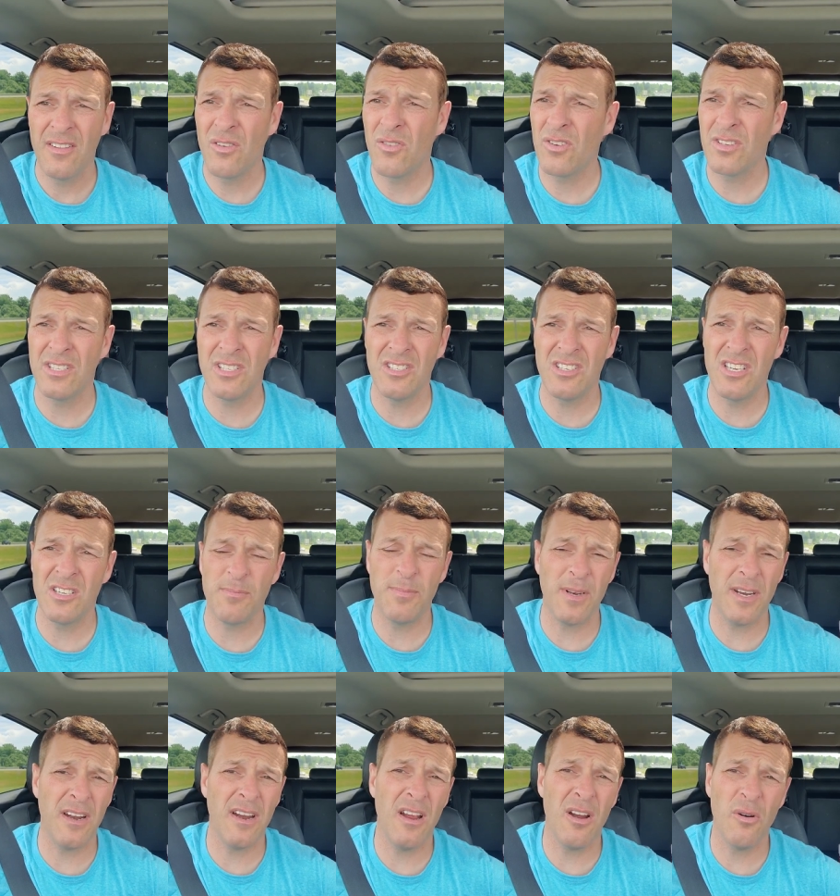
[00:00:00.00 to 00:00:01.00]
Horse has just
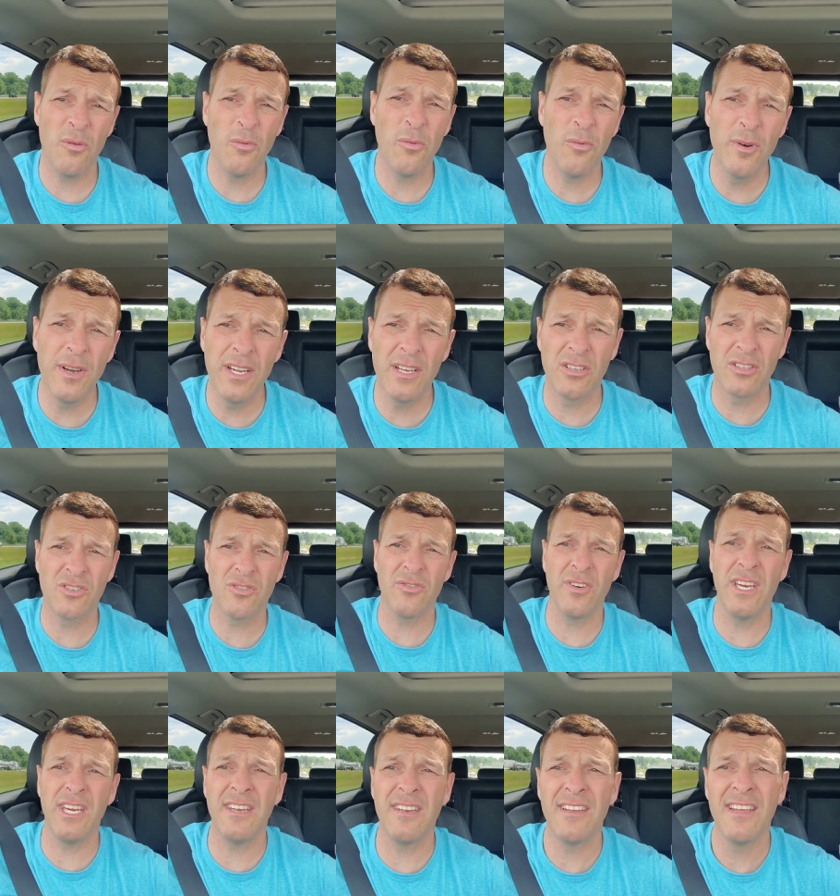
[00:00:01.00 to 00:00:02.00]
been a, a, real
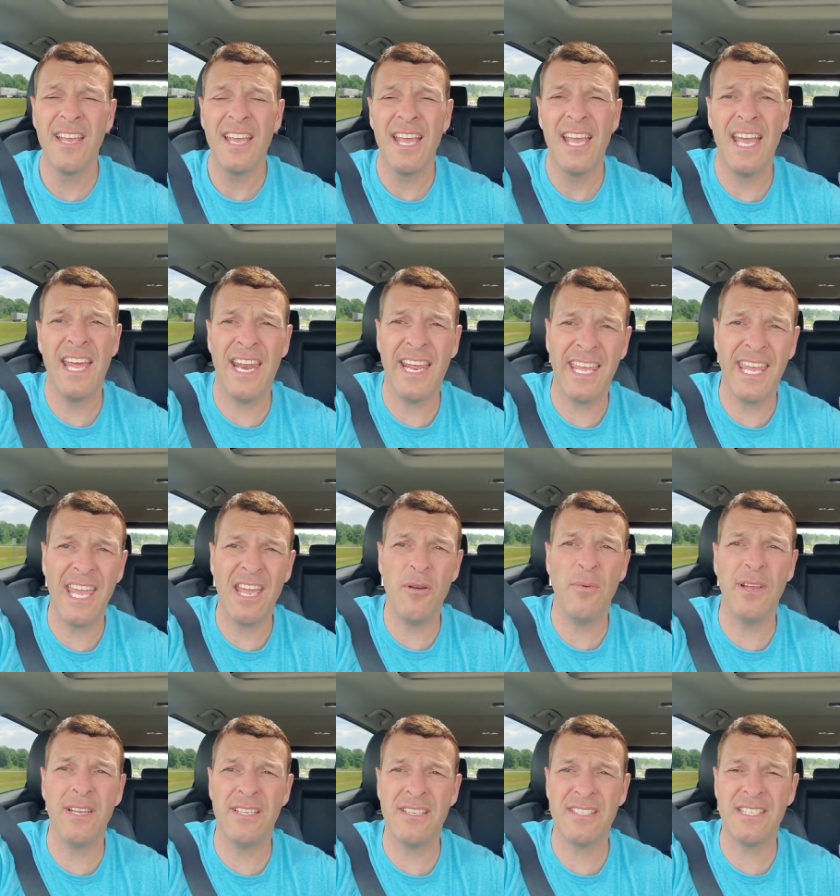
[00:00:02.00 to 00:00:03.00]
treat, and I can't
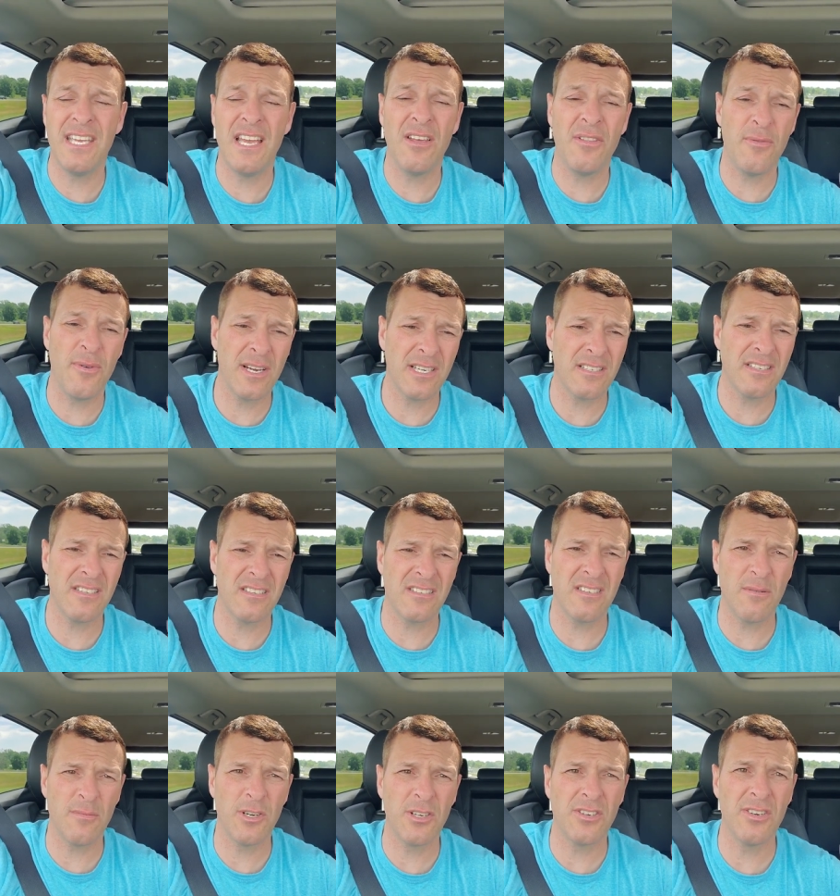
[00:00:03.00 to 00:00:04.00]
wait to see how the rest of the
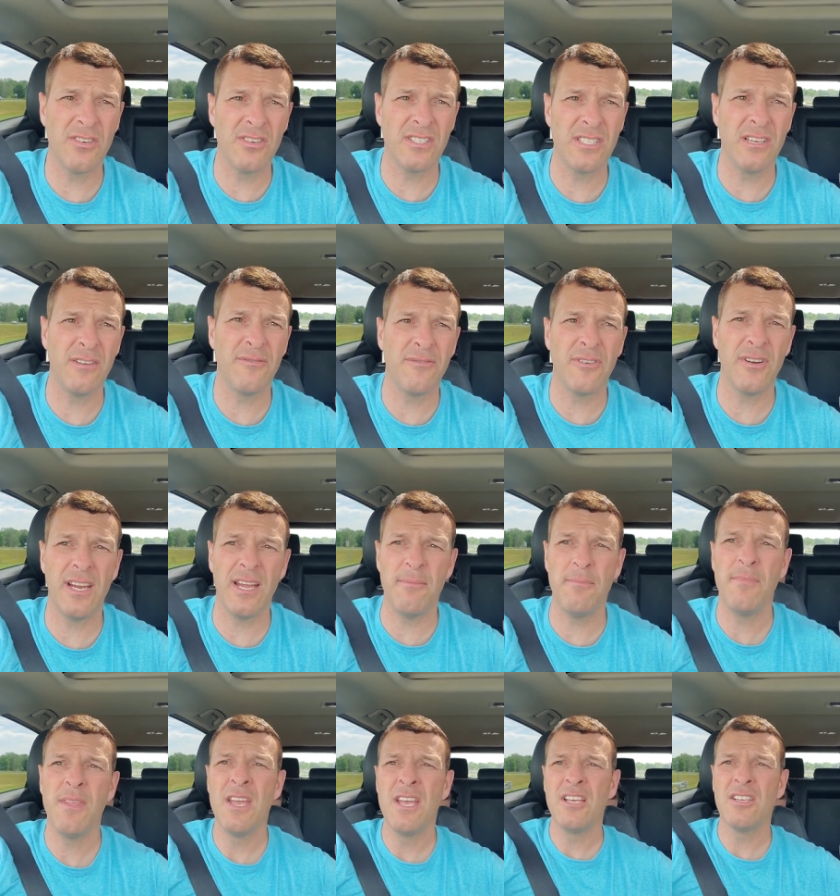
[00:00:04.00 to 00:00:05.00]
summer turns out for
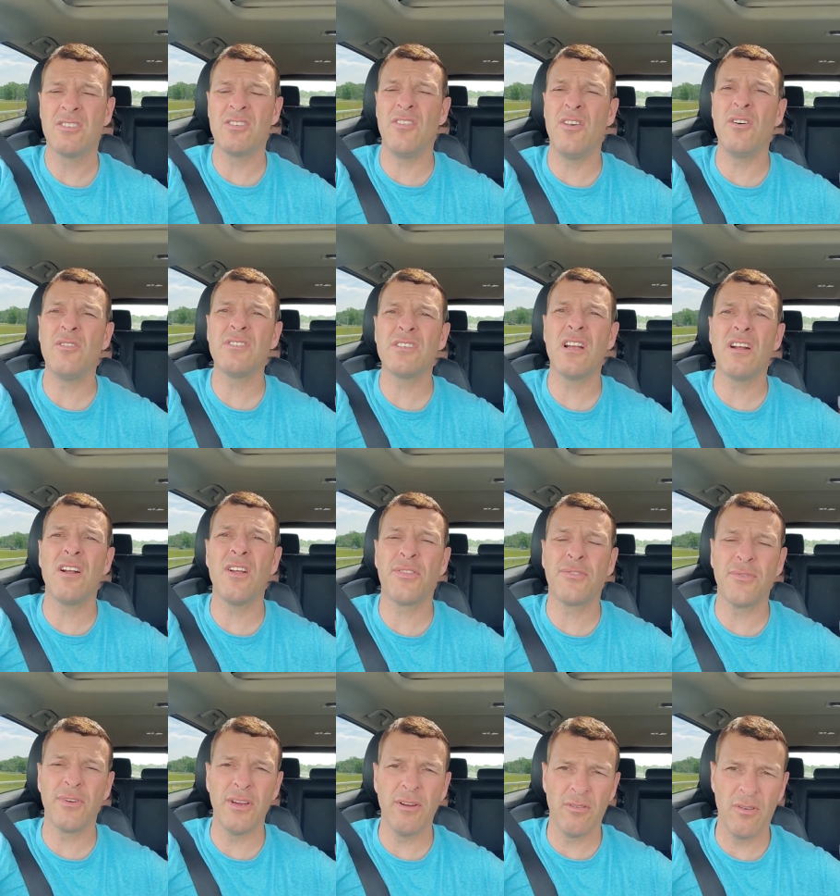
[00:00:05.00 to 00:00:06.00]
him. So those are our
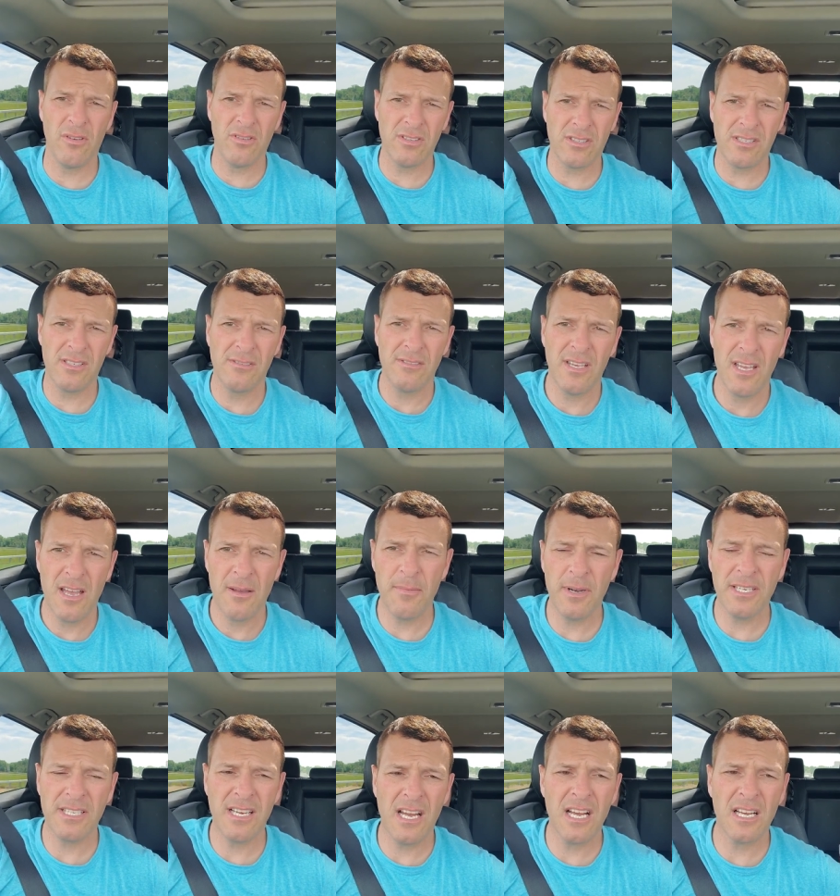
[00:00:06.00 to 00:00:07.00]
three-year-olds. I'm
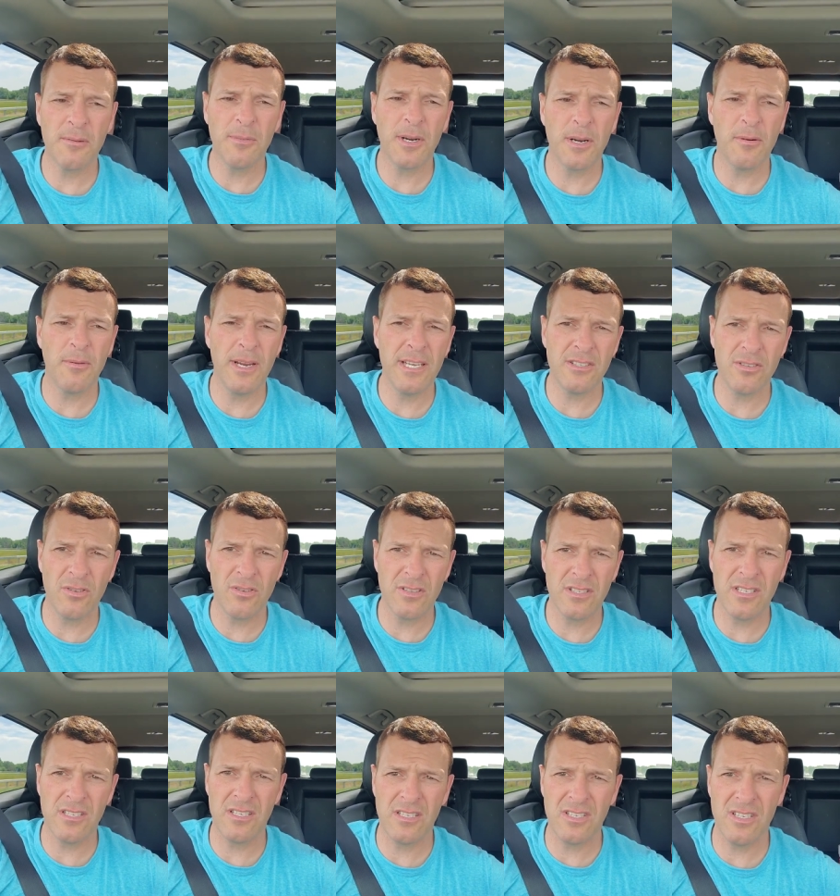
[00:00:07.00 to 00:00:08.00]
going to talk about our
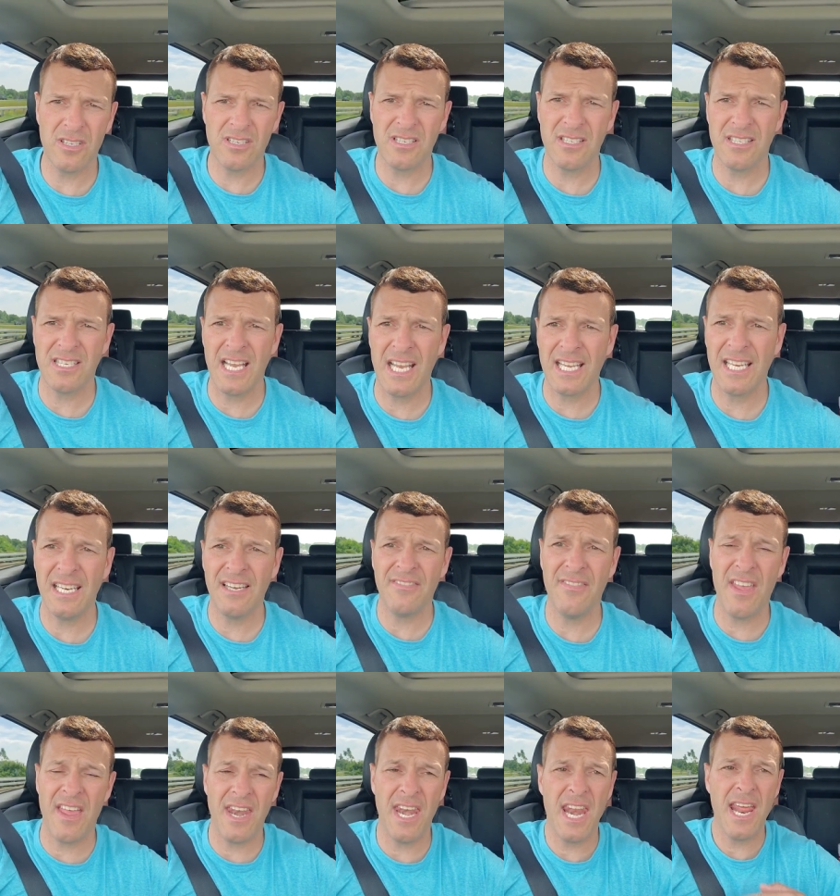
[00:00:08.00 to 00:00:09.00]
racehorses in just a second,
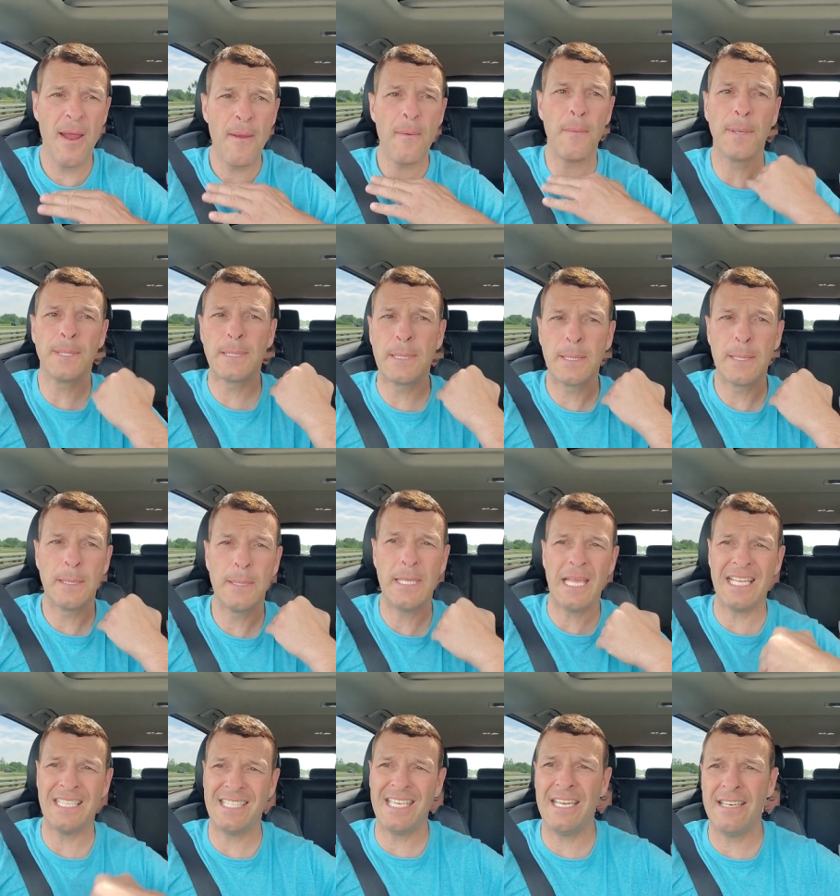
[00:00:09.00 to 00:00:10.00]
and then
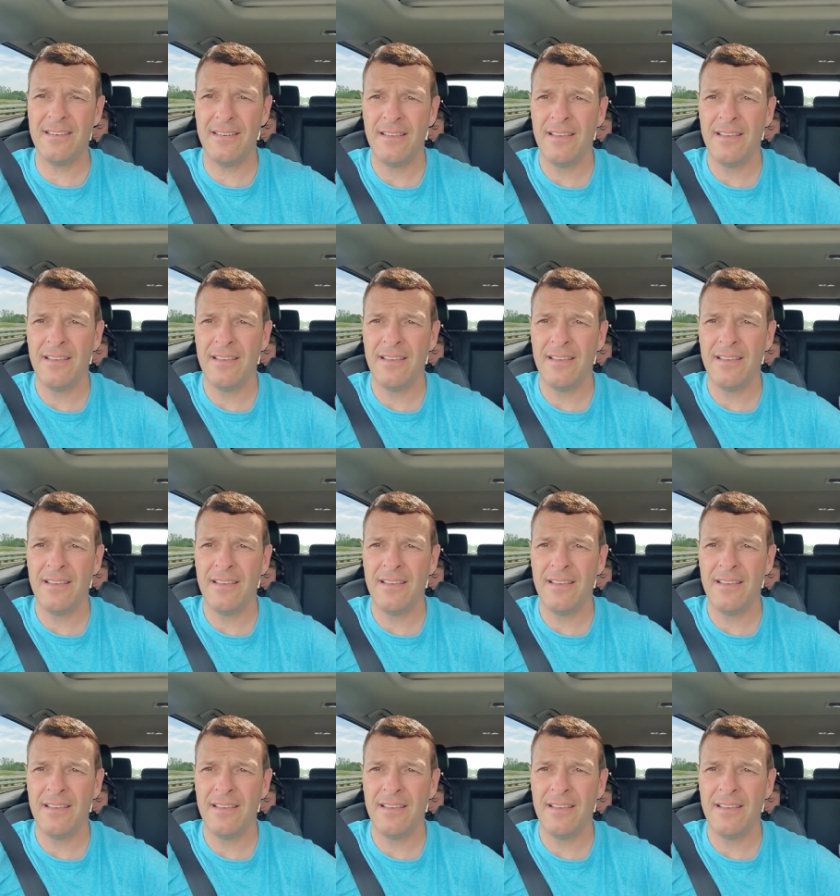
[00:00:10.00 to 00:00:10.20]
that's it.